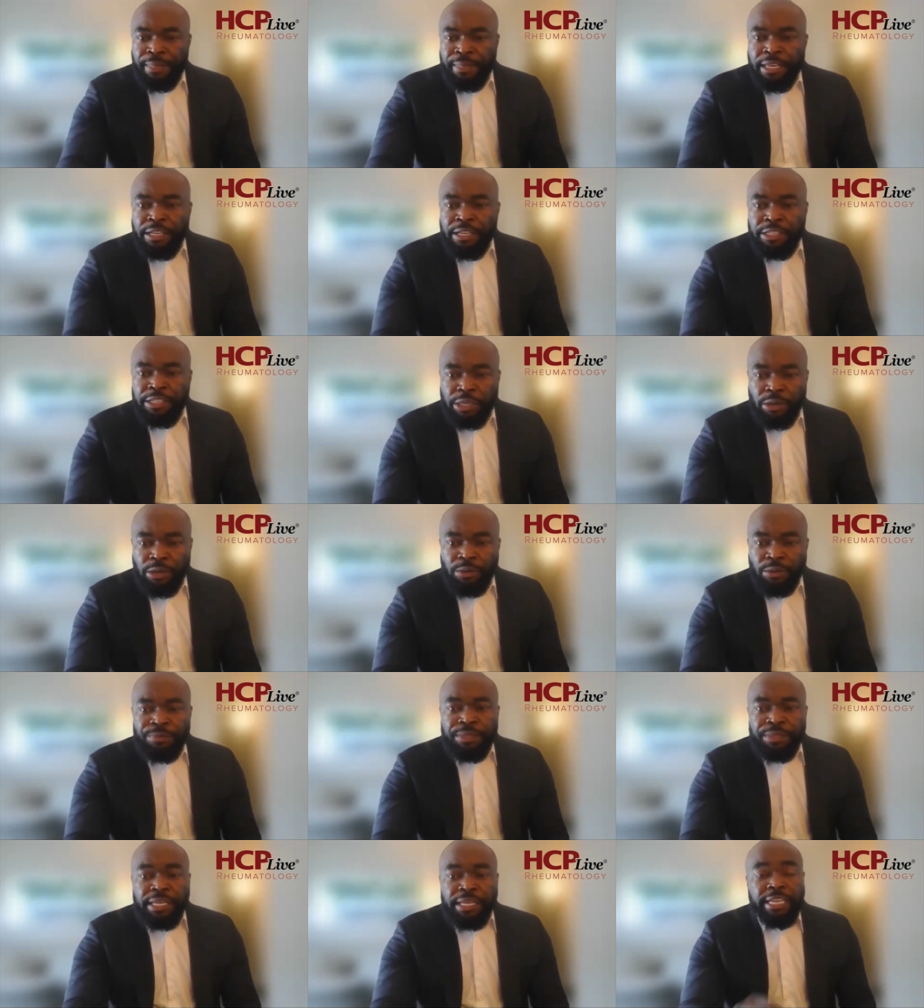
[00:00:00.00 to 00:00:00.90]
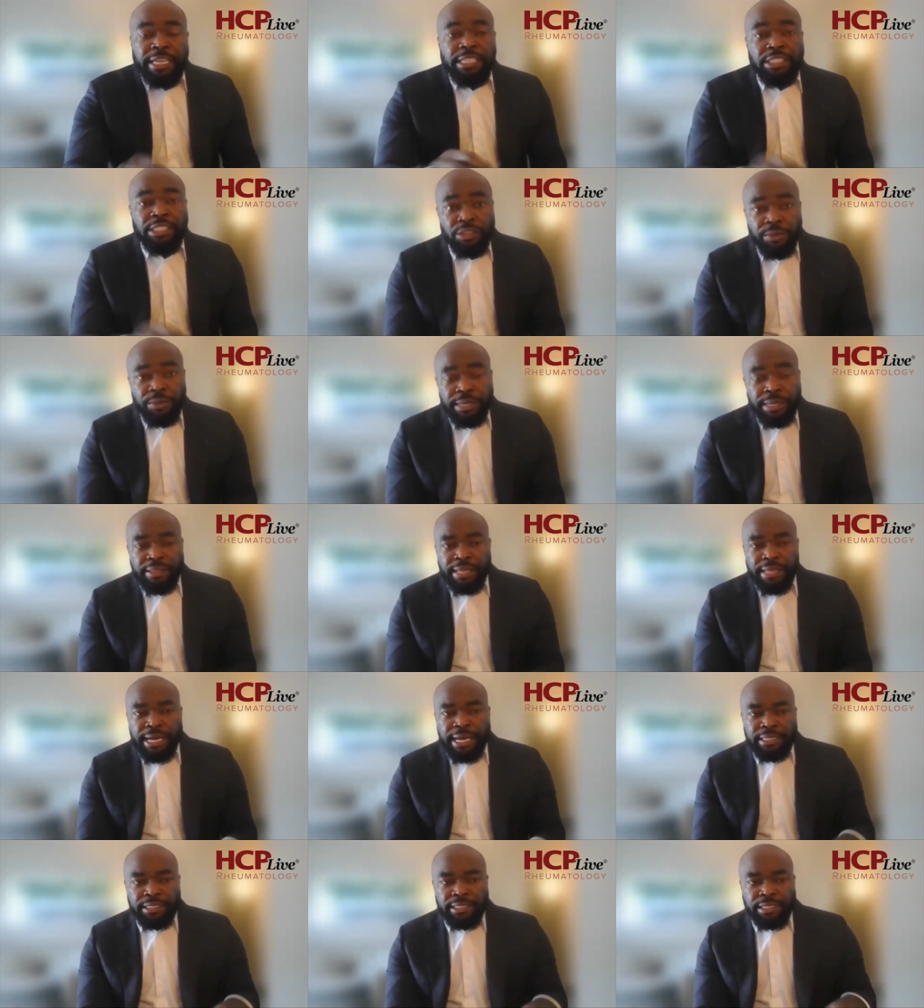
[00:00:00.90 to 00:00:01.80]
So in doing
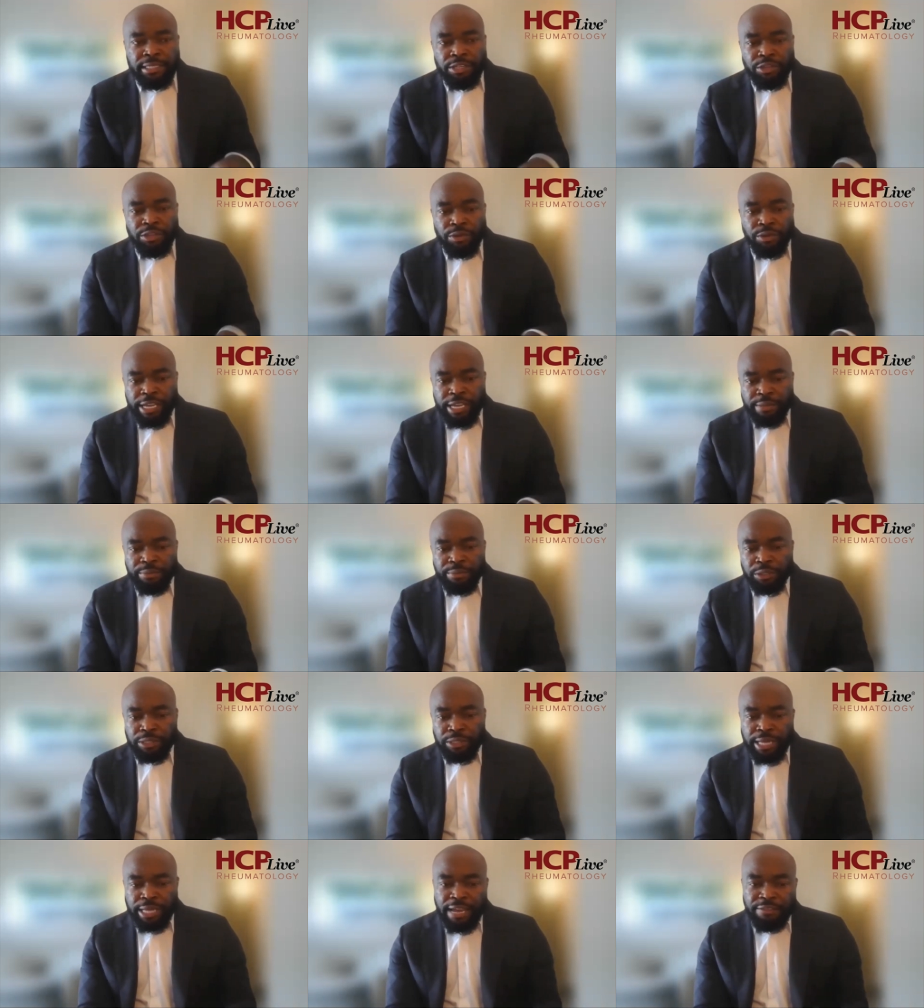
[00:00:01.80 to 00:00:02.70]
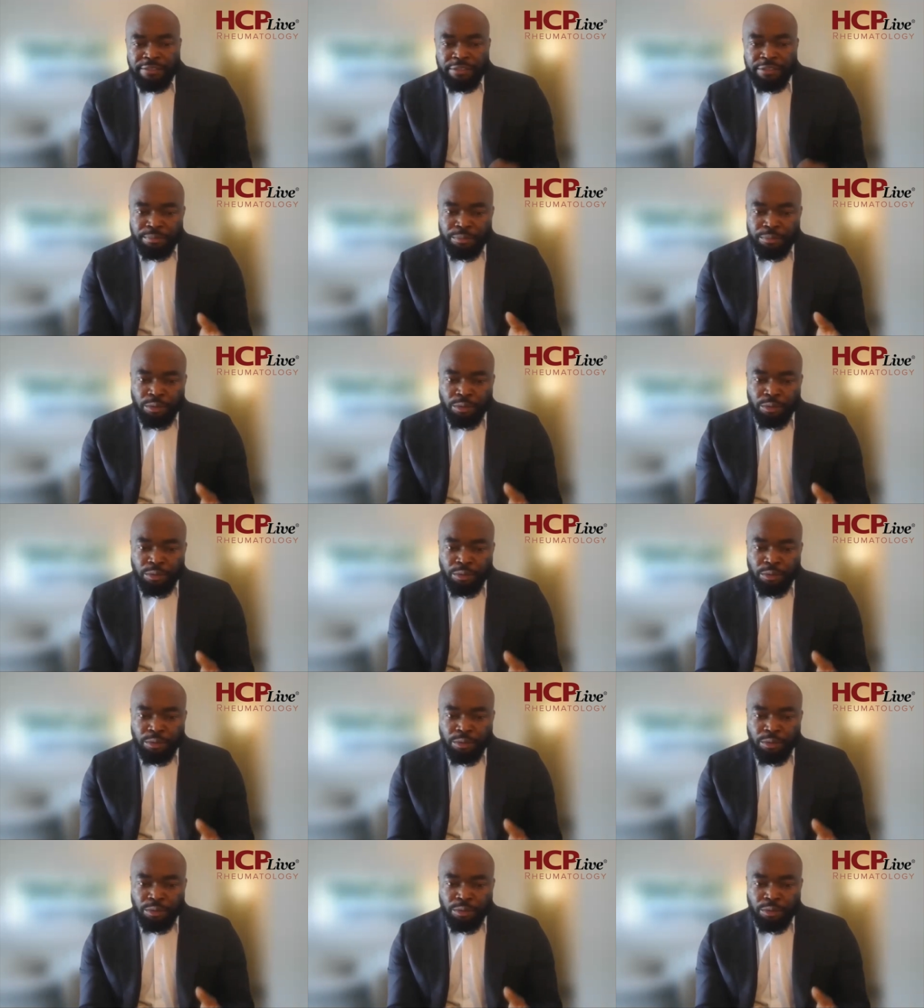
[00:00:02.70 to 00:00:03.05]
that, you're able to have a,